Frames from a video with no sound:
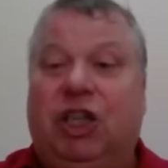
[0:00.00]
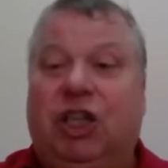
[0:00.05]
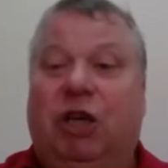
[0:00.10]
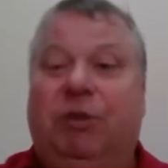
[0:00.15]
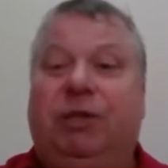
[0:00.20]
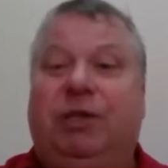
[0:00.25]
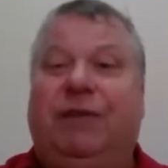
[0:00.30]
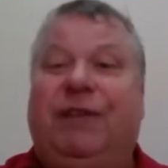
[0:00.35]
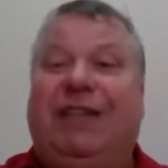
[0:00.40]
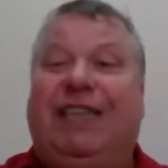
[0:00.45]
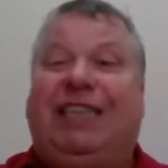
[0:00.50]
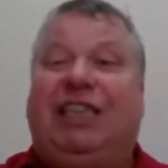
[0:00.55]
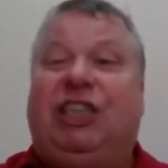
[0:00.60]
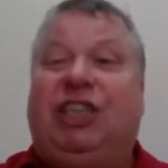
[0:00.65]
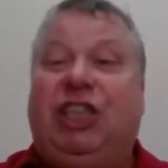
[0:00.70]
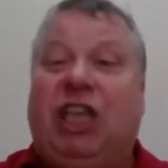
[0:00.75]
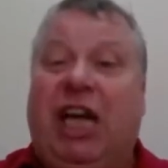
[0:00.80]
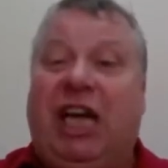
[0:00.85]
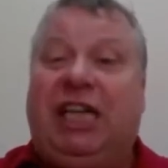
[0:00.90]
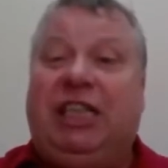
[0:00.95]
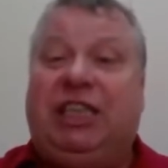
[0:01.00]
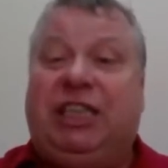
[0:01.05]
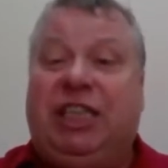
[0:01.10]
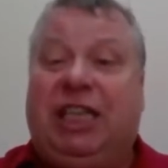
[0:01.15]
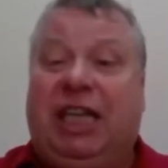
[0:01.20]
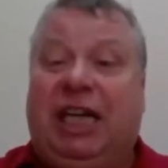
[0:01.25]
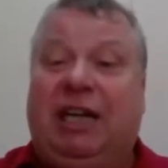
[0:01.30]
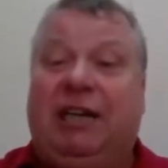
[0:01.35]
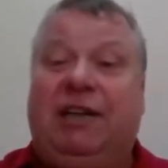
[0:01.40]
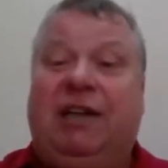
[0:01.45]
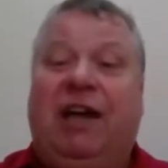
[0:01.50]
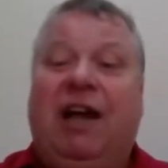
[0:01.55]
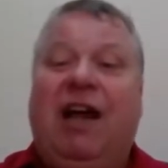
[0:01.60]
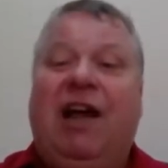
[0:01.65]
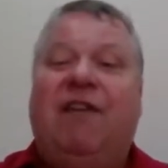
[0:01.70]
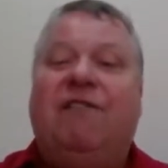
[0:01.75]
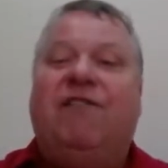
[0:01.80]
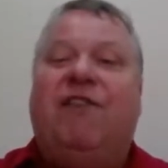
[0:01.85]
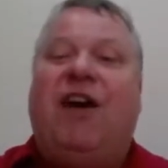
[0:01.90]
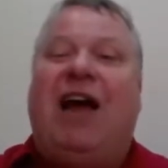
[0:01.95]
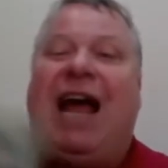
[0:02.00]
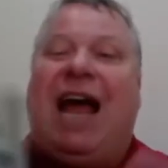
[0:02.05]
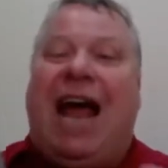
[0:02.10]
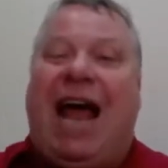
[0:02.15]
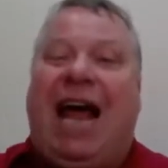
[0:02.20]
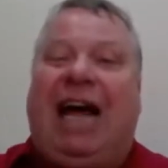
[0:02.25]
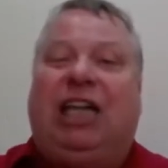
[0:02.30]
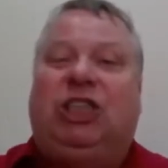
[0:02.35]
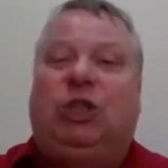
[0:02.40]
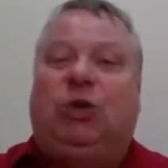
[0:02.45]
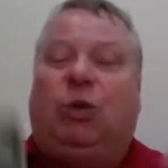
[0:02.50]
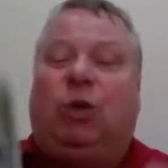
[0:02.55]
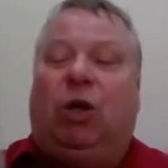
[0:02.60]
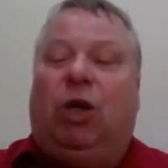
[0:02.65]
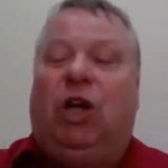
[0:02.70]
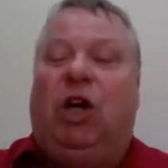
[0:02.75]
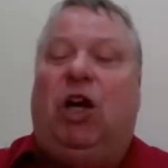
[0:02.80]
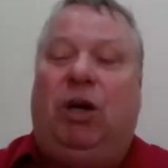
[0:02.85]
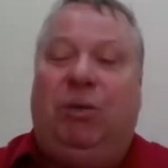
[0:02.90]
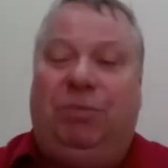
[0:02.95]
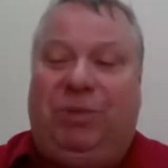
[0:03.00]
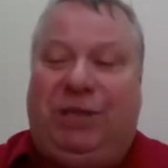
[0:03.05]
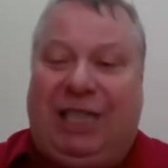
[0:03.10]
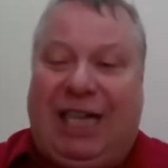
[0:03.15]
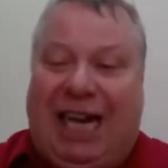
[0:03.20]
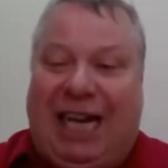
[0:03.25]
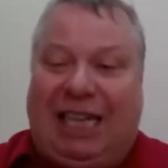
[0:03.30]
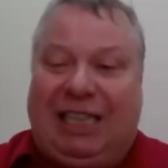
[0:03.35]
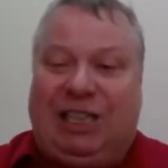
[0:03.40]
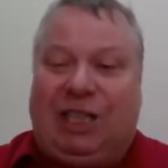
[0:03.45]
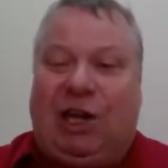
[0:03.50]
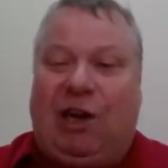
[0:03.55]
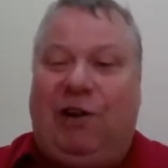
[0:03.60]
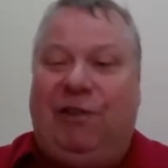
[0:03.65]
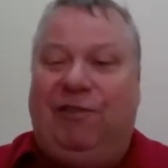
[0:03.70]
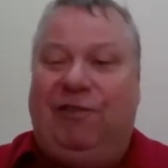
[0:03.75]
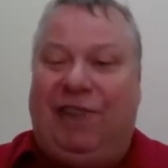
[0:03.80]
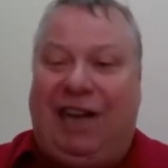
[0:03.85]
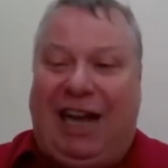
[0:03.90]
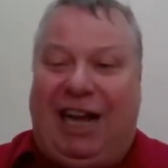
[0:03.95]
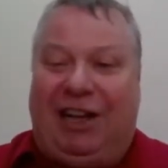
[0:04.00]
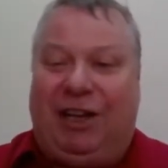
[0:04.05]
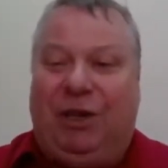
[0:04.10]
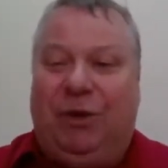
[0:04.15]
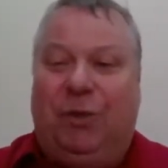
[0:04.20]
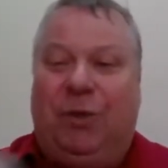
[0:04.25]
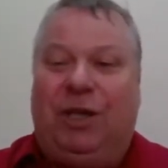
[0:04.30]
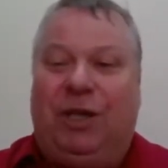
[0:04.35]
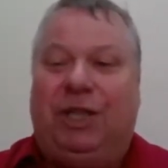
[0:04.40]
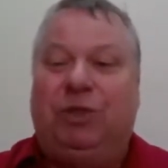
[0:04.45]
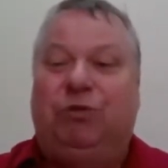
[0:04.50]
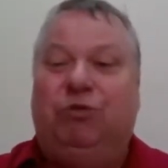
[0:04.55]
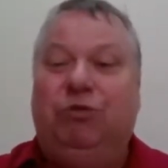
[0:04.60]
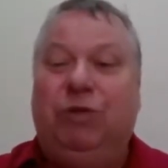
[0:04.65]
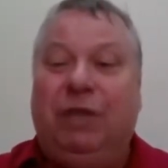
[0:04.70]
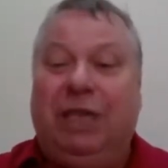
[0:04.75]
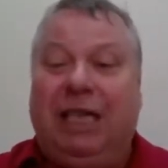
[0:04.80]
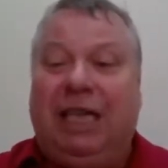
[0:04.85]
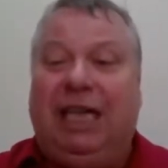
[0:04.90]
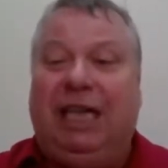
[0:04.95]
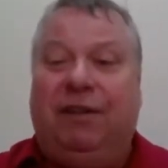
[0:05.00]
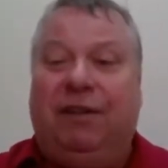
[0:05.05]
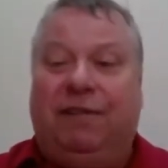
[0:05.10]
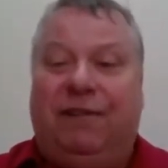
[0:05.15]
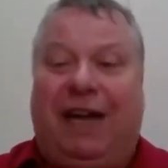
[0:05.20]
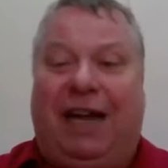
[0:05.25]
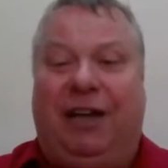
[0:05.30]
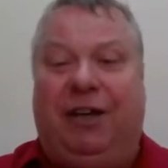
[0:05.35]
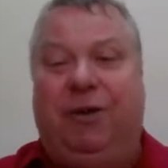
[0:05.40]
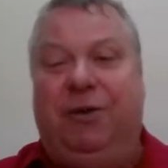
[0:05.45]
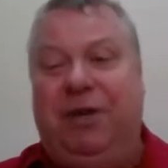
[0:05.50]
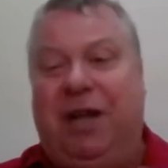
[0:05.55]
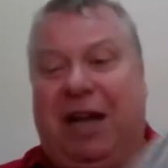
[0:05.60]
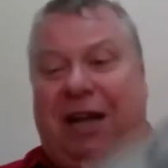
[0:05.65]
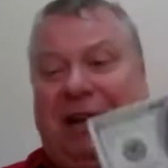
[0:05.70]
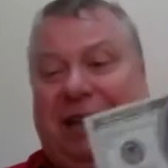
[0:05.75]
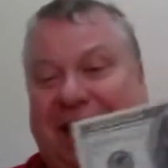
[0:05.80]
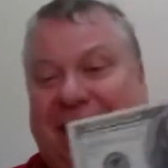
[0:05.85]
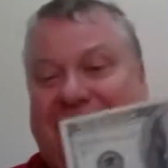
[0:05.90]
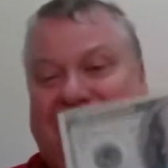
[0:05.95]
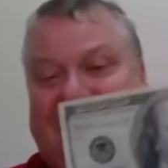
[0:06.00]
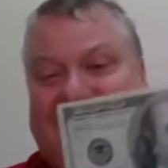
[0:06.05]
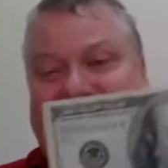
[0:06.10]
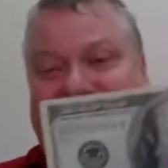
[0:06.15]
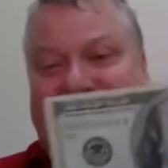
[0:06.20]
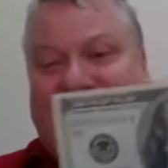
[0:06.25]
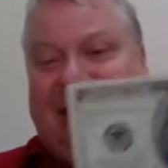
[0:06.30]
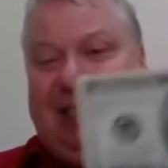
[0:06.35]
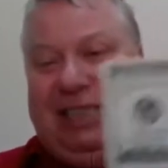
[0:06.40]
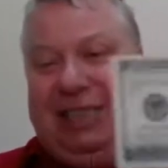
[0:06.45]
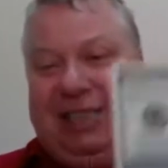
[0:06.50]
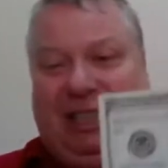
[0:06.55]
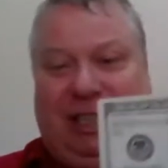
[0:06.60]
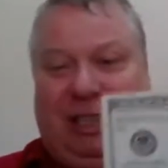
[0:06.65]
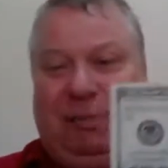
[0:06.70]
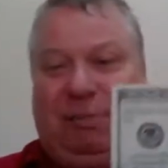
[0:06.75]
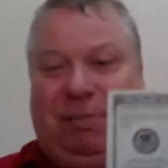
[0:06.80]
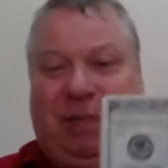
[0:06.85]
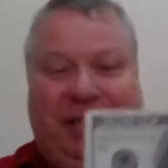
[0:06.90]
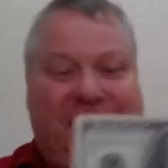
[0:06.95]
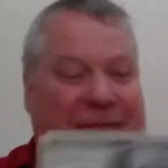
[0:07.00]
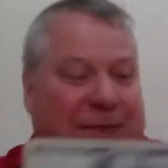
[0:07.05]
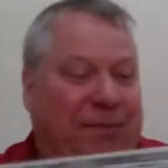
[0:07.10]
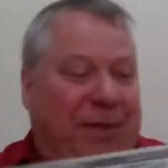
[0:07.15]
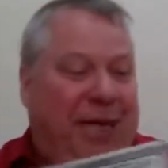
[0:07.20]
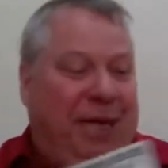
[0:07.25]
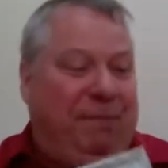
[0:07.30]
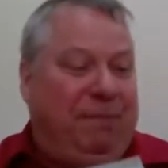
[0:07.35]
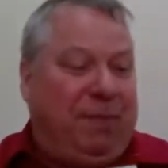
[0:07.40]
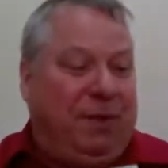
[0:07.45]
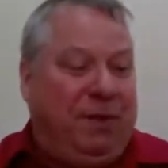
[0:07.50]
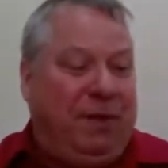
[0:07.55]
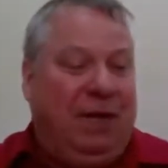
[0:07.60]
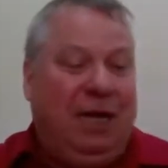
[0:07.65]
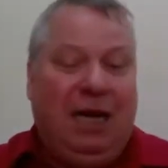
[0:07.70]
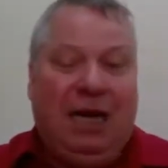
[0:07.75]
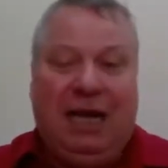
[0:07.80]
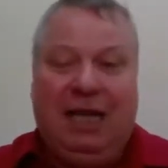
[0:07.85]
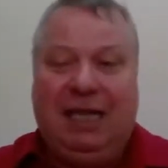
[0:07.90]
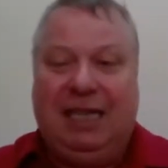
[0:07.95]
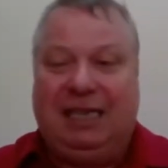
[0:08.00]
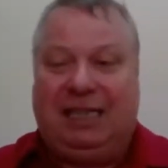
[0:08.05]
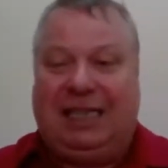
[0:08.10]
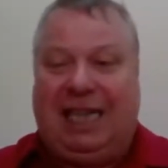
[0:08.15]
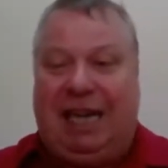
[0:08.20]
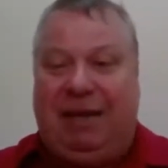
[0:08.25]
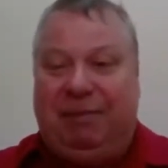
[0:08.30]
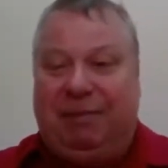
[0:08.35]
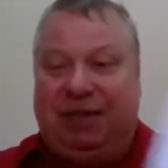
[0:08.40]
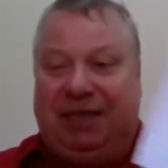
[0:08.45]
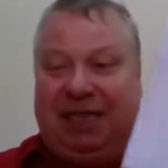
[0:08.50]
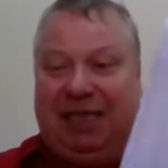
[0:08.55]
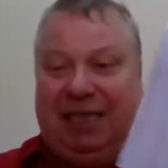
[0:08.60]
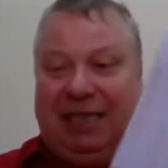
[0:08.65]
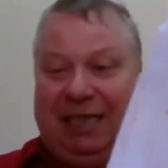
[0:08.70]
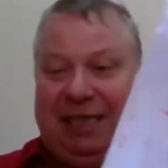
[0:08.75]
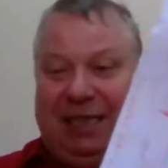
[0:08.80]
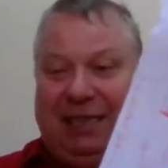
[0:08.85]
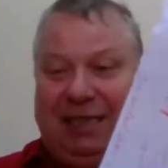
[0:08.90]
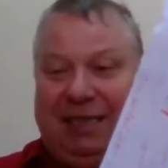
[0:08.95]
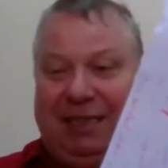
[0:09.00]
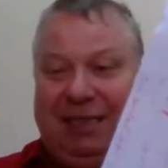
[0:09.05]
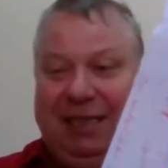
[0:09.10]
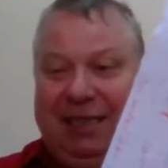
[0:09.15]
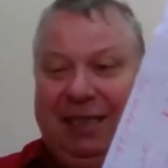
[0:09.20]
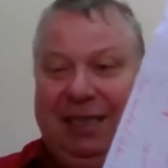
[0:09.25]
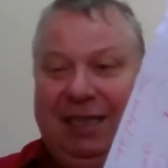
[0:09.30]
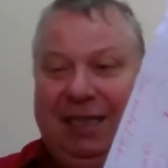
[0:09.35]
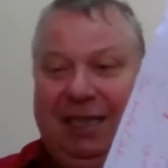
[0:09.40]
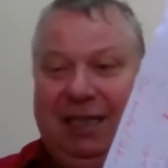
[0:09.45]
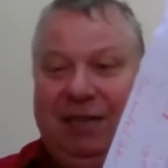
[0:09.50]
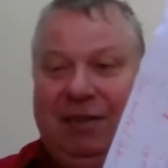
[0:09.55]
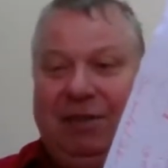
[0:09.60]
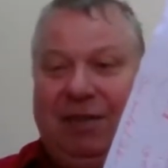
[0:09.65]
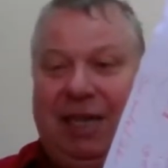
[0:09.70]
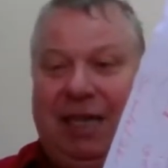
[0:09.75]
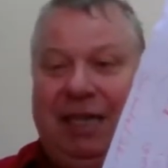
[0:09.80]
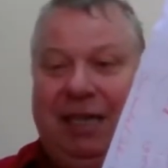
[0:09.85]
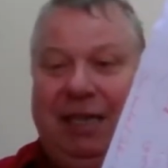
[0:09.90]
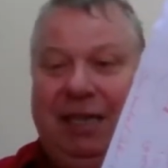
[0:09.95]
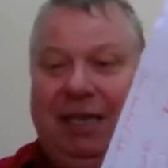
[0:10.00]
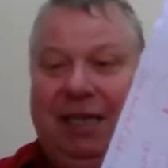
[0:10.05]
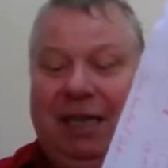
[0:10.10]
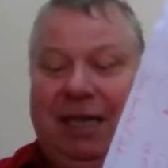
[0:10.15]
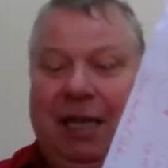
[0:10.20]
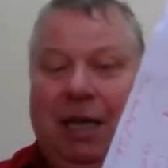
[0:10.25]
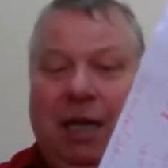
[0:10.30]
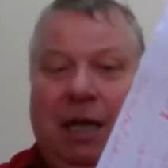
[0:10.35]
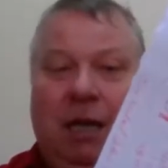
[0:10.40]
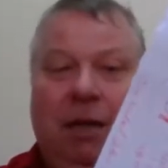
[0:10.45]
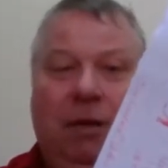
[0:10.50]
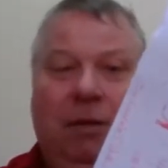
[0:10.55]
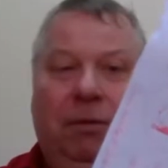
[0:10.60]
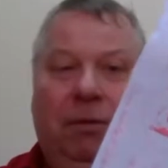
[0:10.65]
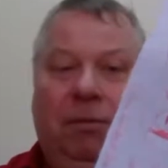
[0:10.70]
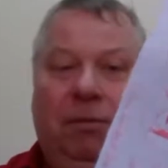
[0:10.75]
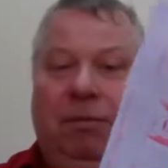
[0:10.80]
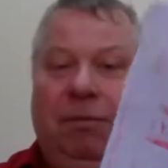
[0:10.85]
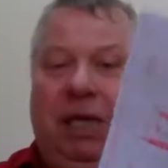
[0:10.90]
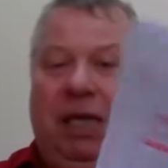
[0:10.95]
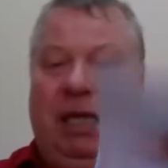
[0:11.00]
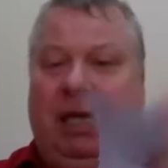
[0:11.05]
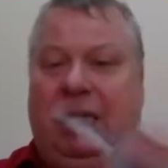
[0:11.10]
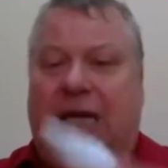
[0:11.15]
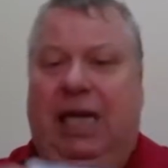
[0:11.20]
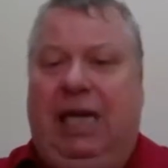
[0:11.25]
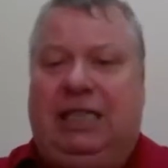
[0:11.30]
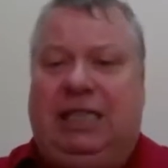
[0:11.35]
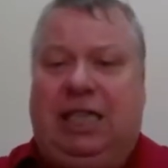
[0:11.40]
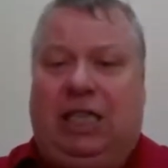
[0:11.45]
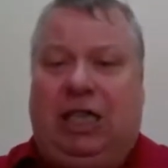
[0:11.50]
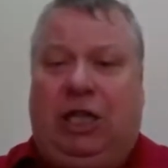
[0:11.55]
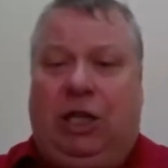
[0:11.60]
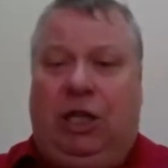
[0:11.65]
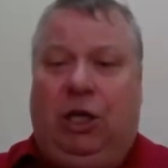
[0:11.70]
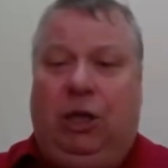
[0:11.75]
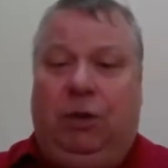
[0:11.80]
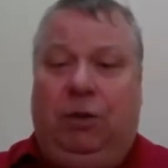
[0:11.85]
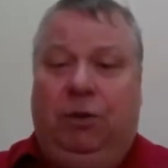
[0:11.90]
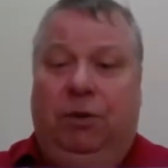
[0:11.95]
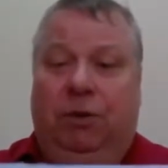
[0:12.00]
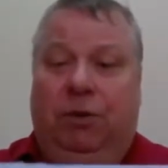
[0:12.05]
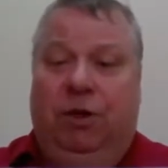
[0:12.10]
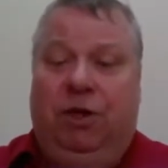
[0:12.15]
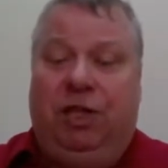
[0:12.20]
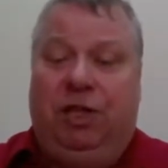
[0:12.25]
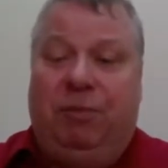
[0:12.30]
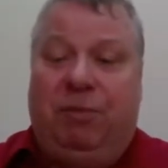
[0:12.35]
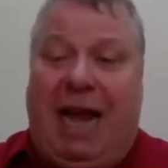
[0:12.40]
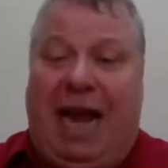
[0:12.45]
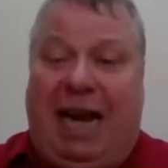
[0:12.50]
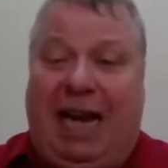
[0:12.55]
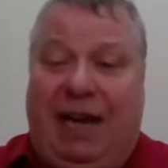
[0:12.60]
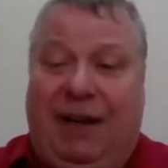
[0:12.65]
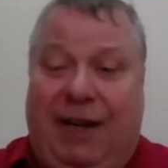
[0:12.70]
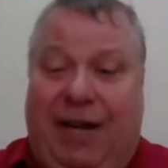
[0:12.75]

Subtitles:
terms of exchanging it for actual objects of value. What is really of value? Not this, because this is just a piece of paper, the same as this is. Right? But here's a clue. On the back